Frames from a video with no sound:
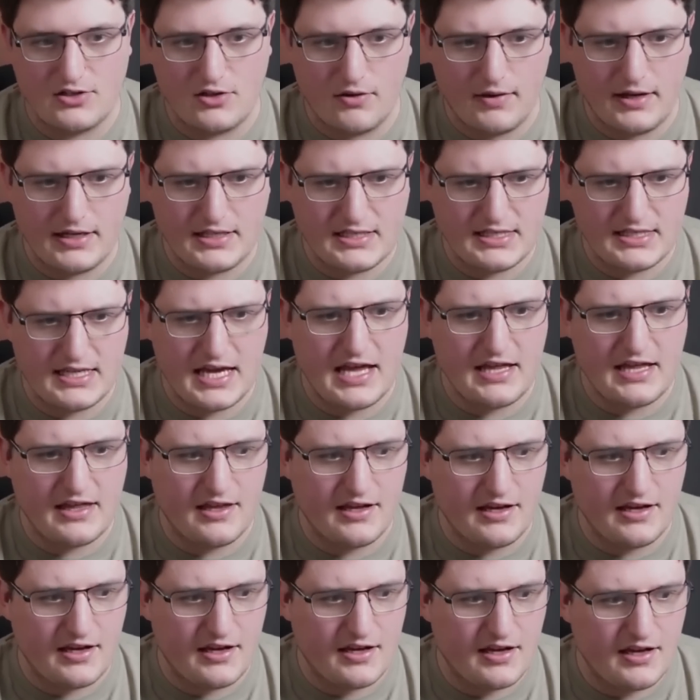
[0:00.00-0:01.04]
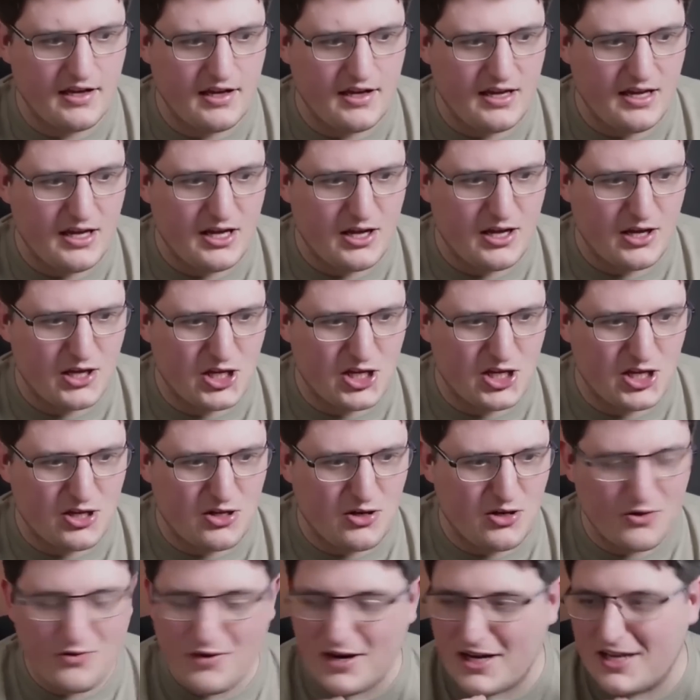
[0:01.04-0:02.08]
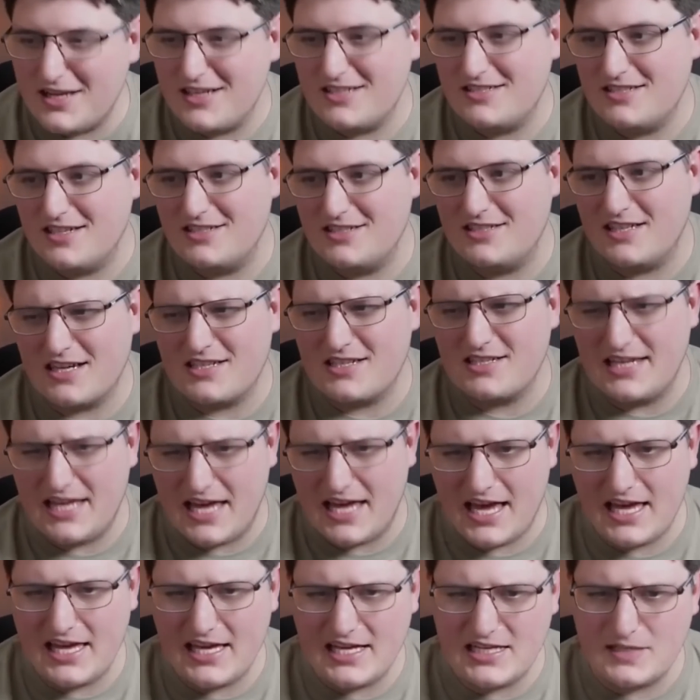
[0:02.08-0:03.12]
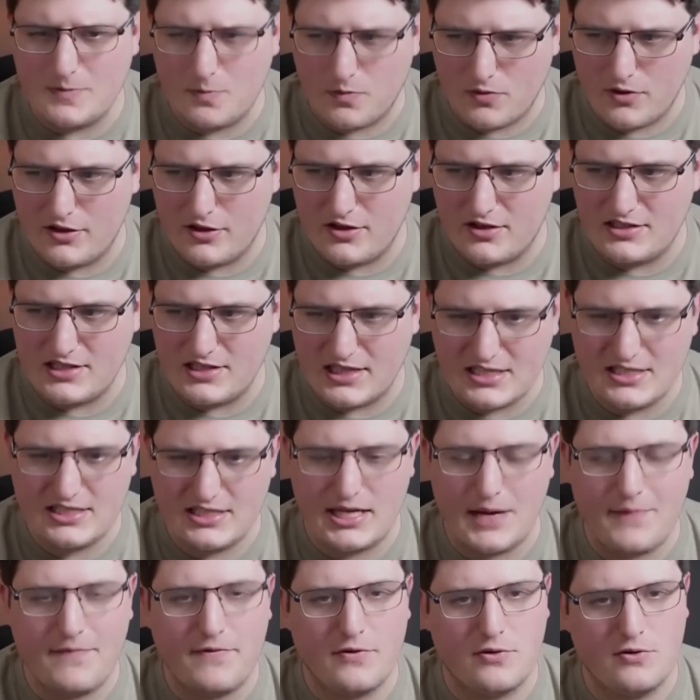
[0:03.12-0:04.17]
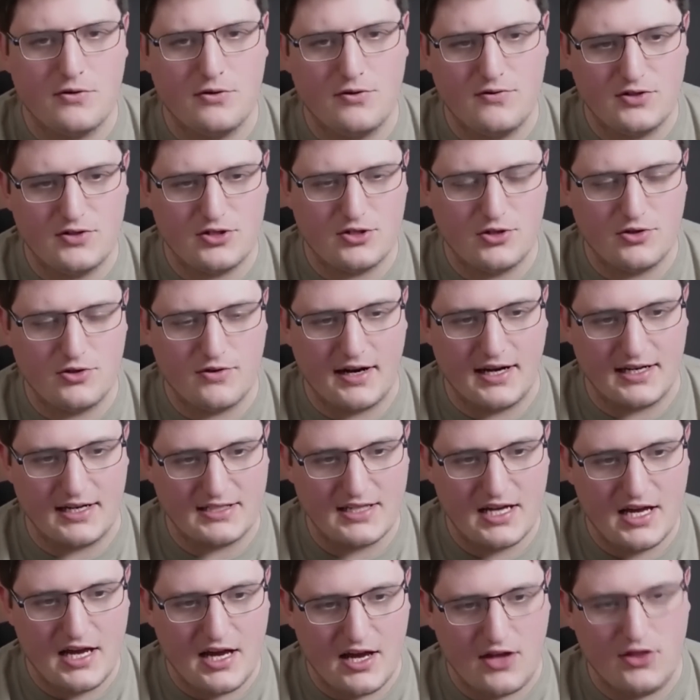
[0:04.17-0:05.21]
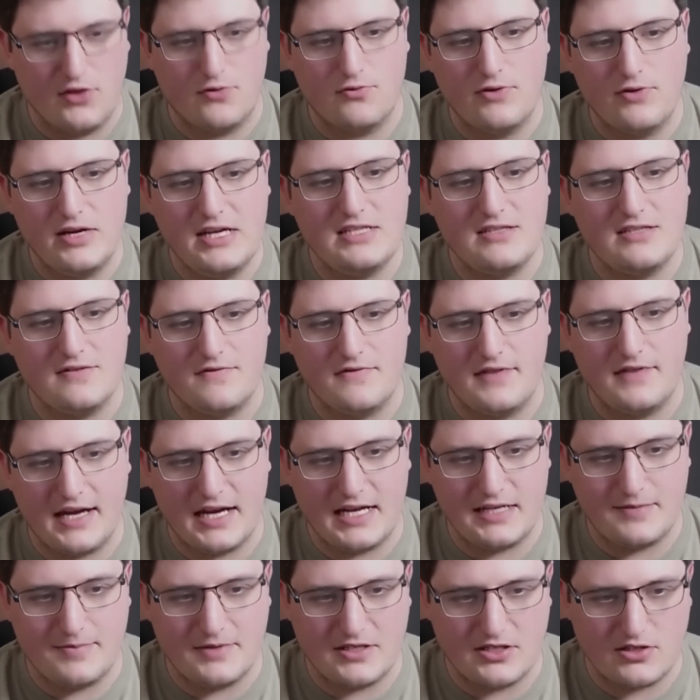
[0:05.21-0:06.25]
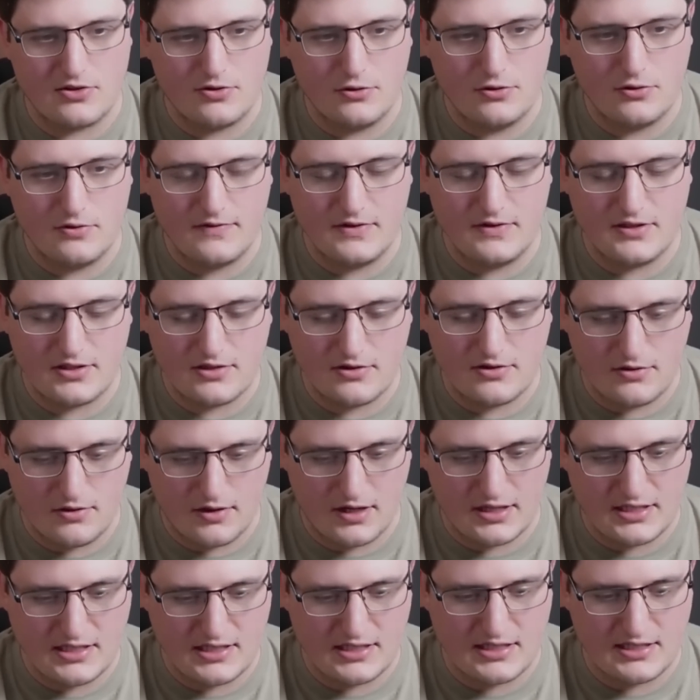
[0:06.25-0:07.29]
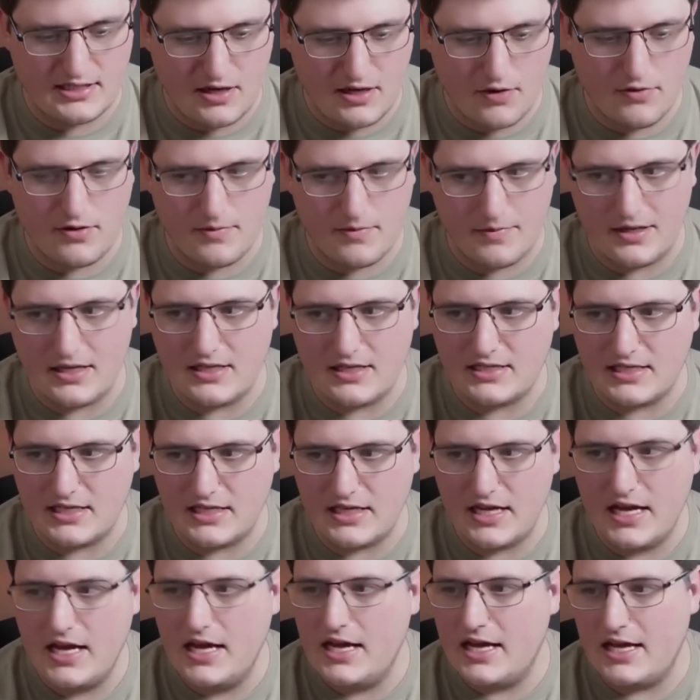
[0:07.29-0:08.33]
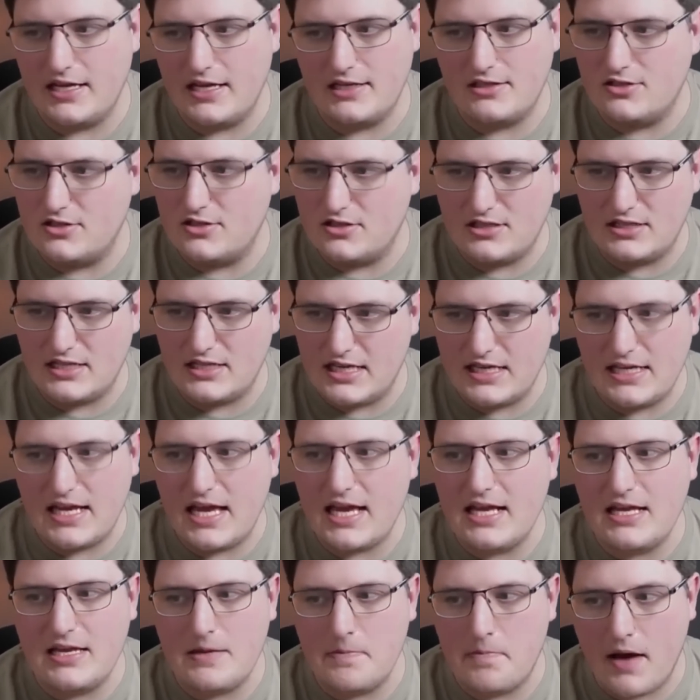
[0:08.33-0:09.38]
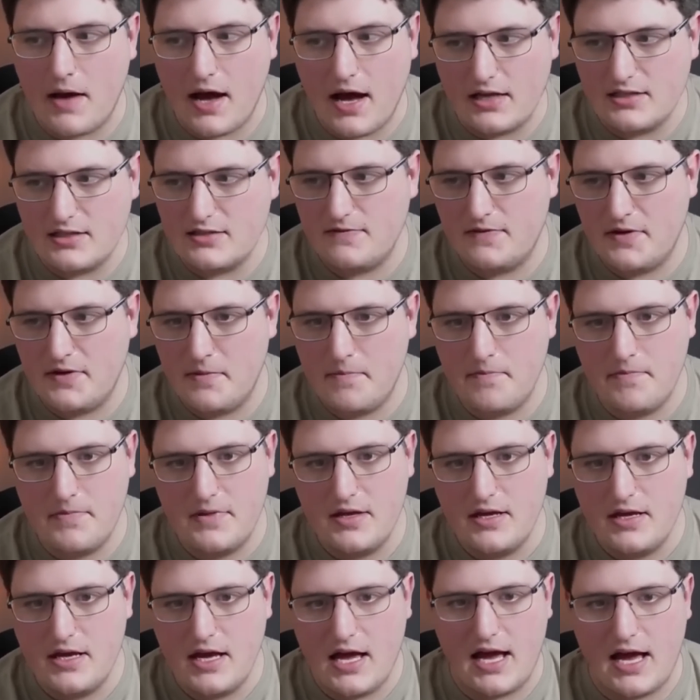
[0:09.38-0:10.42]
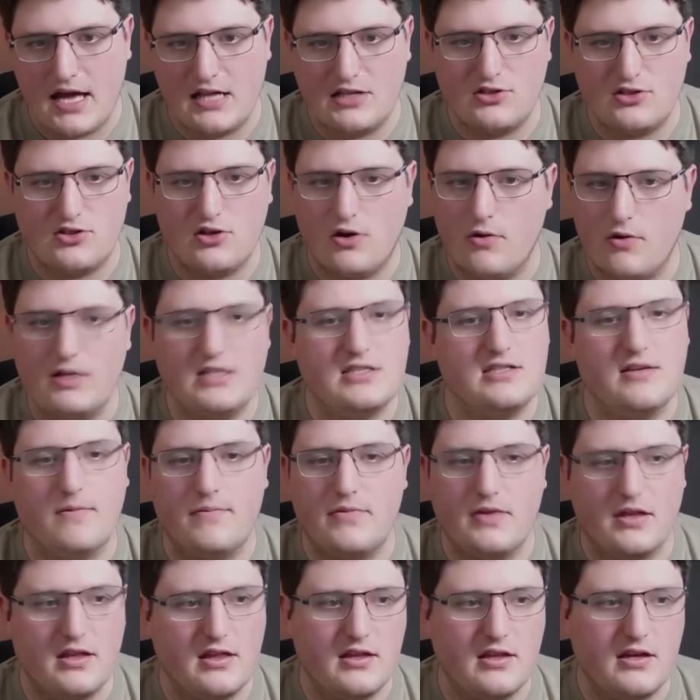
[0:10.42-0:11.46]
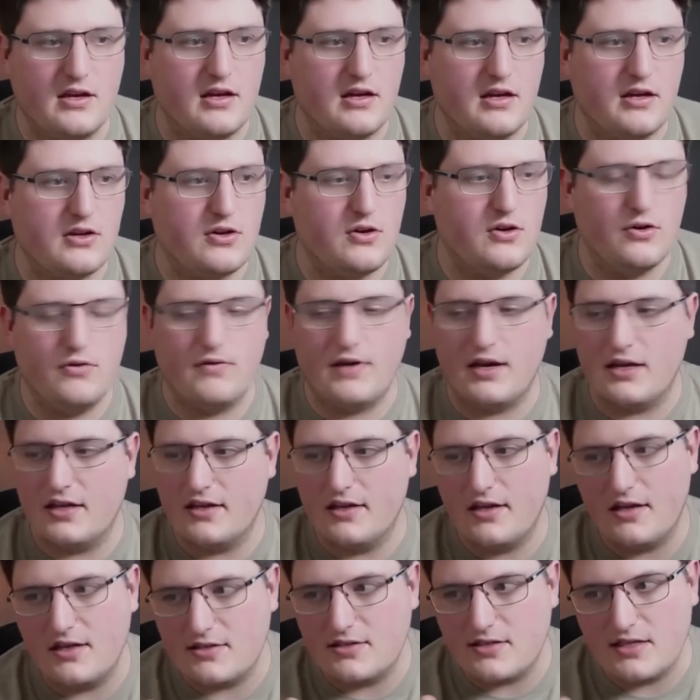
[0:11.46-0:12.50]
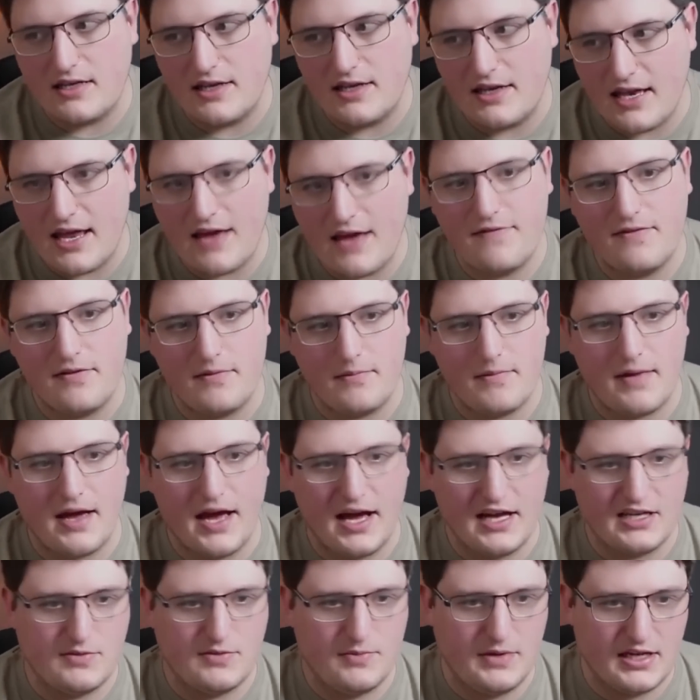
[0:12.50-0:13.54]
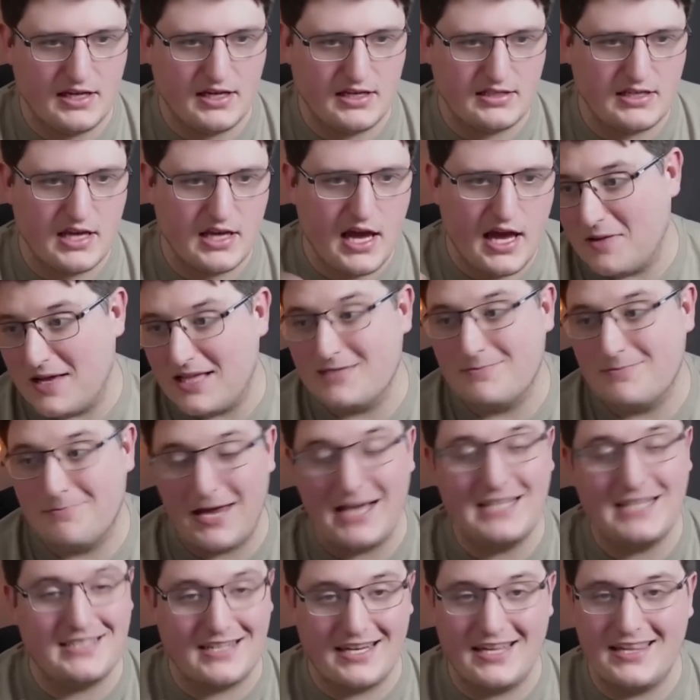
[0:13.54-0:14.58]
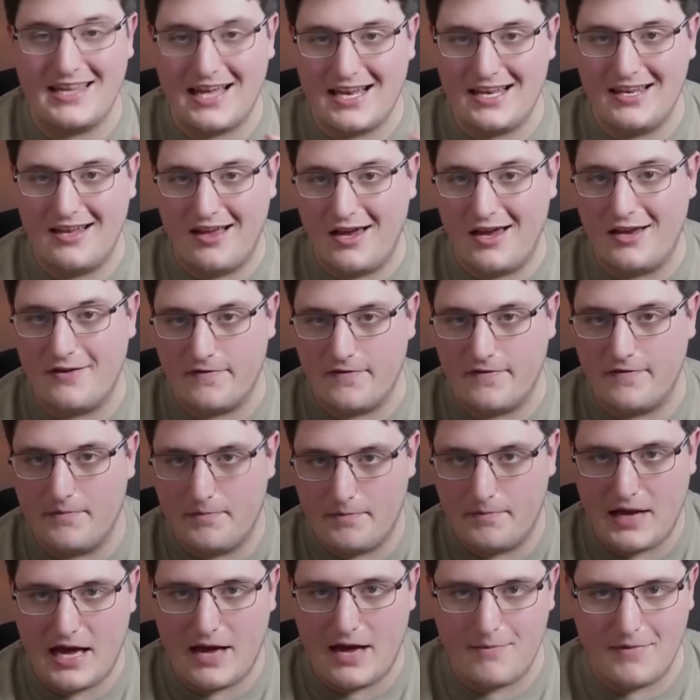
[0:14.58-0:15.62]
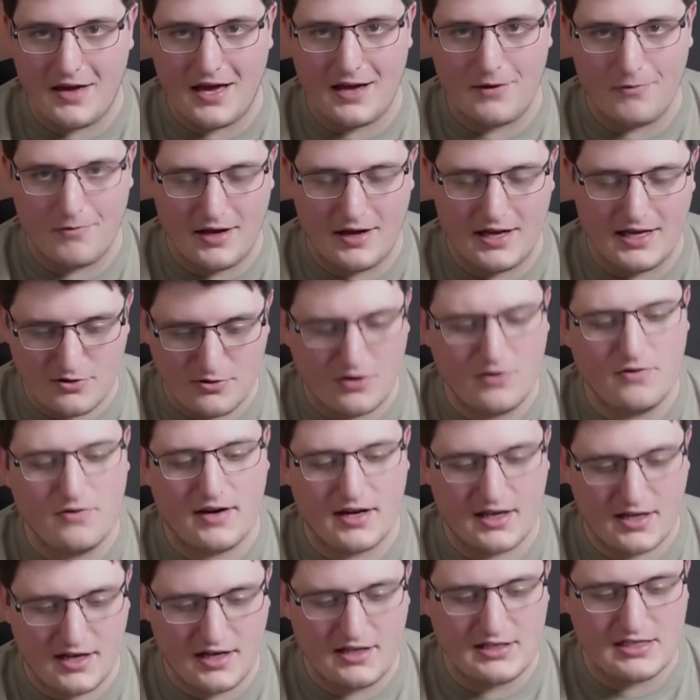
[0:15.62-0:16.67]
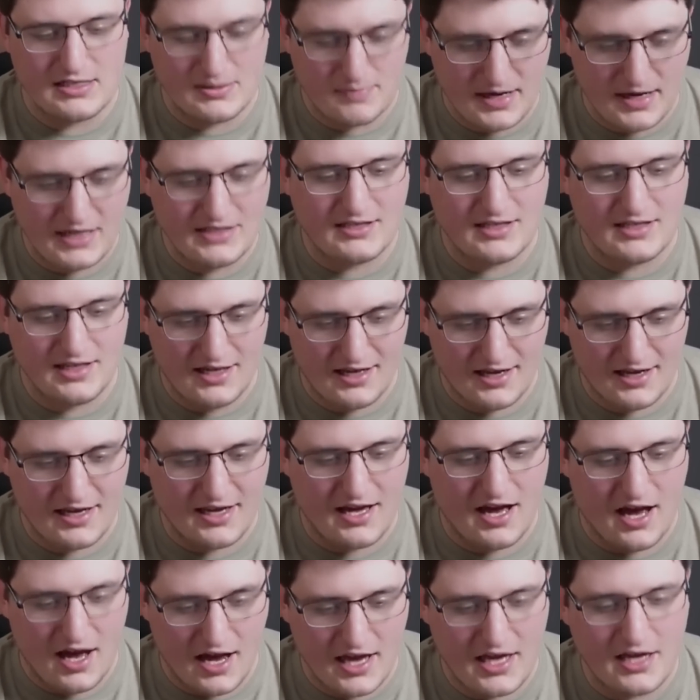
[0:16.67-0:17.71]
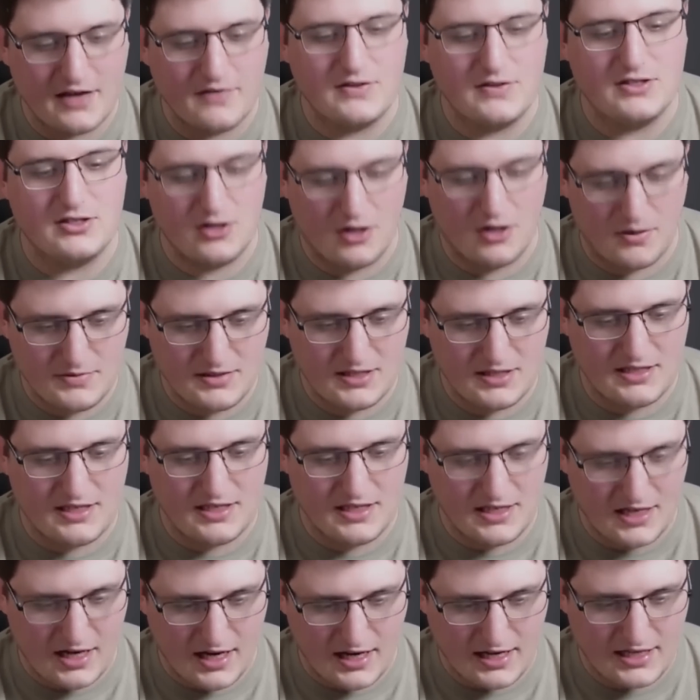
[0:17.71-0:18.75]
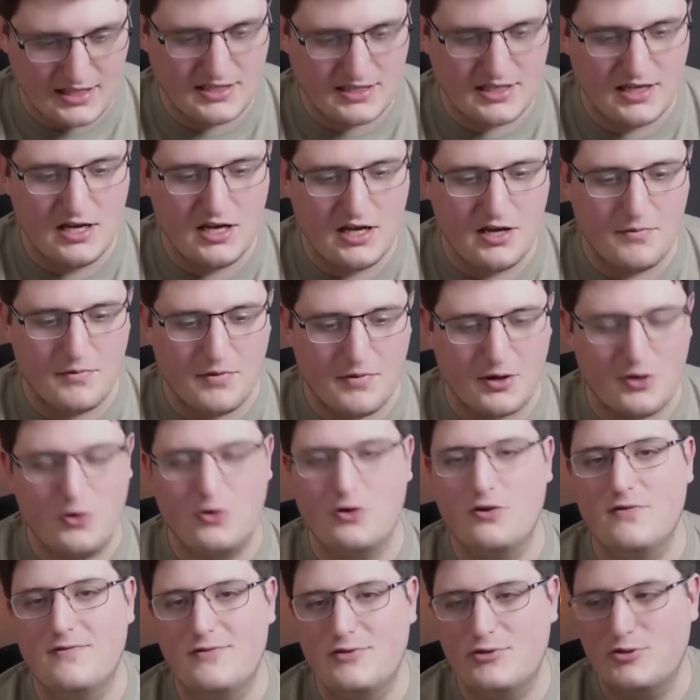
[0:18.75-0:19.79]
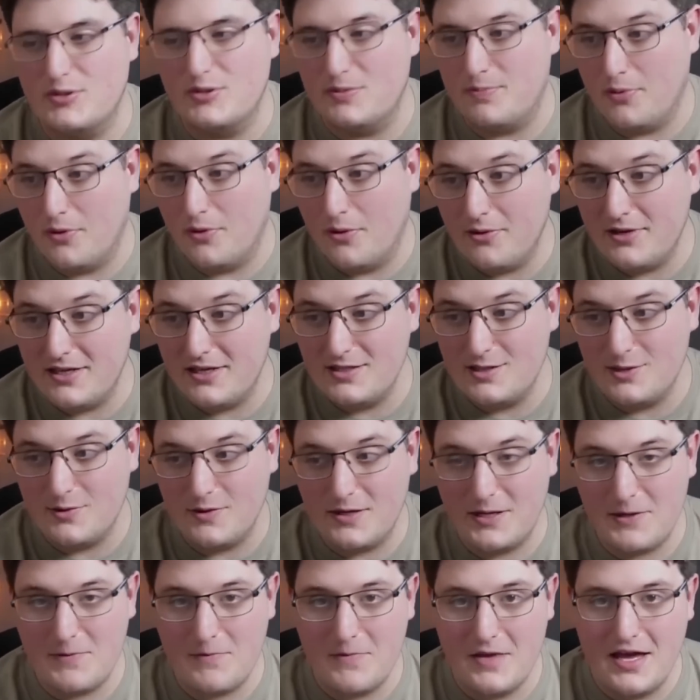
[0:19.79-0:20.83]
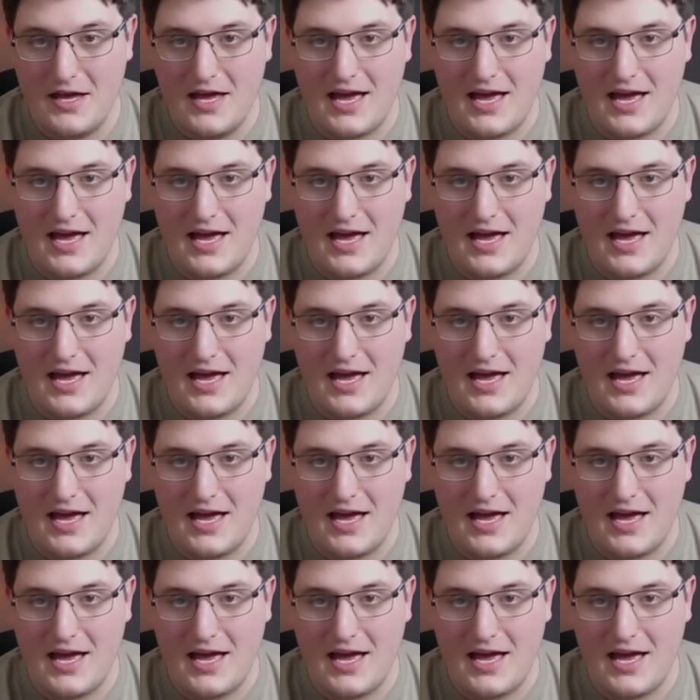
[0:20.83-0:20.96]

So it's said that Konrad Kurz doesn't actually hate his brothers except for Corvus Corax. And the reason for that is because Corvus Corax's stealth ability is just innately part of him. And so it's something that Konrad Kurz can never match, because it's basically that line from Batman, where Konrad Kurz is basically like, I have adopted the night, but Corvus was born into it.